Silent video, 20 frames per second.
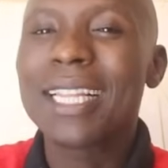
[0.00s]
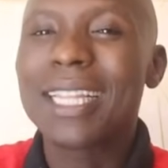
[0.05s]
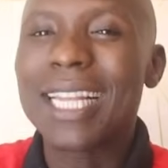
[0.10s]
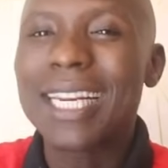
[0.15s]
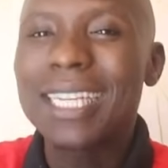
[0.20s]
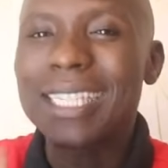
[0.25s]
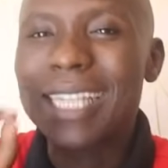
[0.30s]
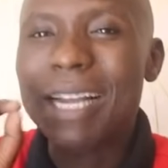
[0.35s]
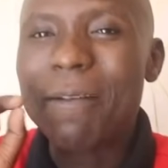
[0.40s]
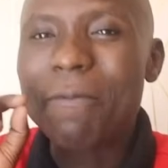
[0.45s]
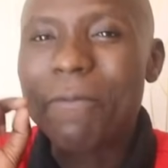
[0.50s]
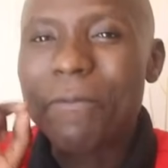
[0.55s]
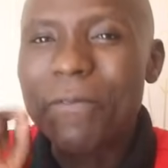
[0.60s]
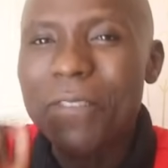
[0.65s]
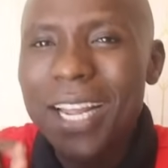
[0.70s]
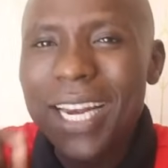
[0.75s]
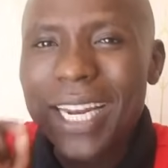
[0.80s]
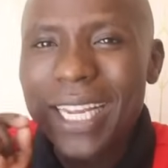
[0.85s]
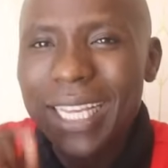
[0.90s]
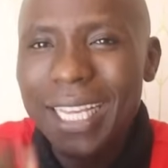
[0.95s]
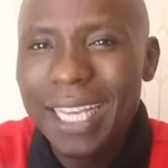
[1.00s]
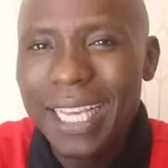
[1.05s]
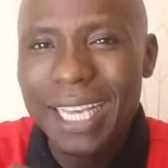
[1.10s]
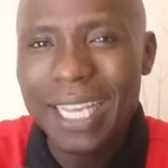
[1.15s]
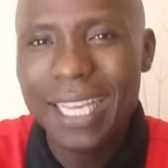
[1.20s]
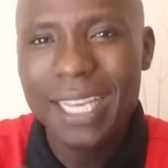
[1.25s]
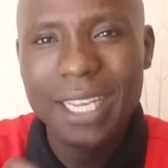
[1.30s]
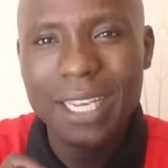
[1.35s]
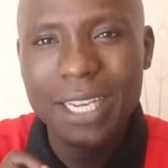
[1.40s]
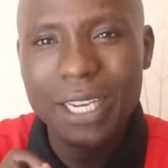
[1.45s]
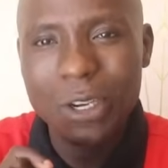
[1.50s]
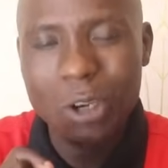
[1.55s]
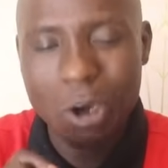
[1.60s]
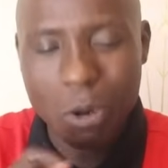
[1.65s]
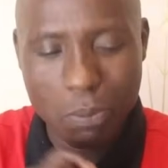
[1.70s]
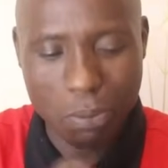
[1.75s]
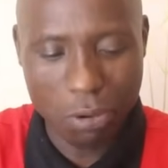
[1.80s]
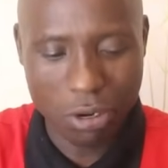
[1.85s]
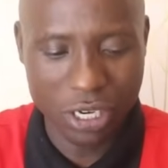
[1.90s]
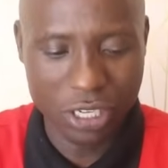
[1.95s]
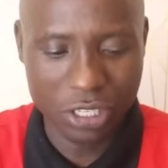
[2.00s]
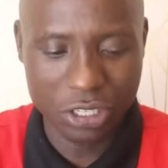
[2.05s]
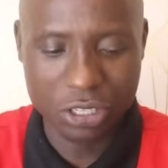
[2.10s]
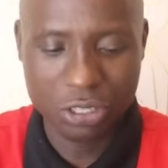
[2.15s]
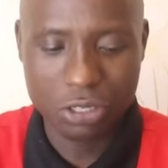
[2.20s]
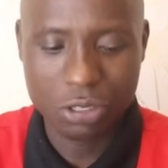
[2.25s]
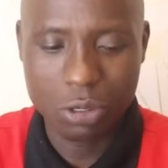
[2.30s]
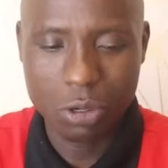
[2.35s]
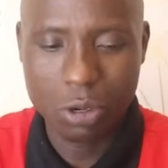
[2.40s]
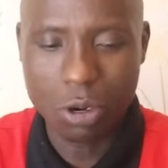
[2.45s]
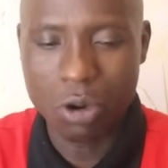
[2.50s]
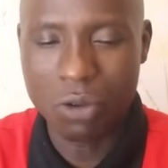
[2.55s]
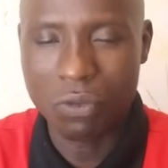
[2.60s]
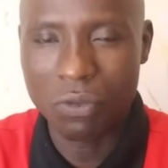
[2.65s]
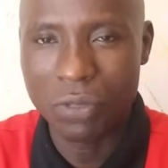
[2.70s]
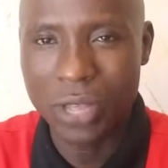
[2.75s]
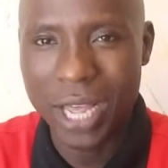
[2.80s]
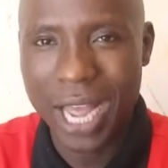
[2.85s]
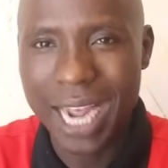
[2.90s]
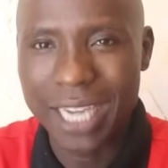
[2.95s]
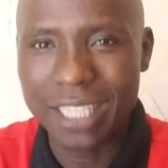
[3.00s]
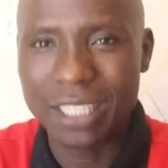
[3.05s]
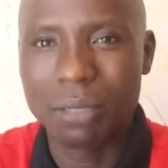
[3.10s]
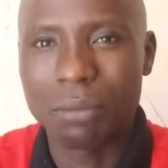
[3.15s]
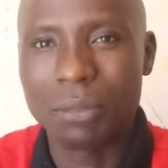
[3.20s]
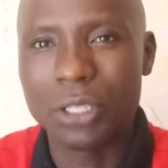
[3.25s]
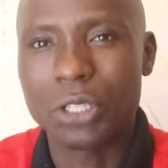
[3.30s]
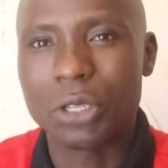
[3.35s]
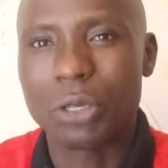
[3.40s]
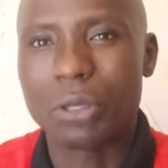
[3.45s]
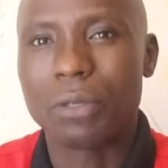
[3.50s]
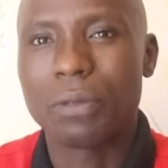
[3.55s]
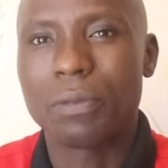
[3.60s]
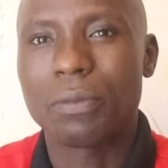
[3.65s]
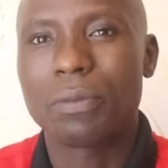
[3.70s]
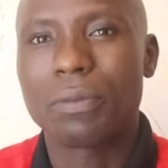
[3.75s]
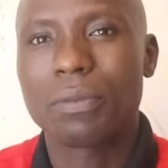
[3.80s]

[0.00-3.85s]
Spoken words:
there is some very key component of the Haiti mission.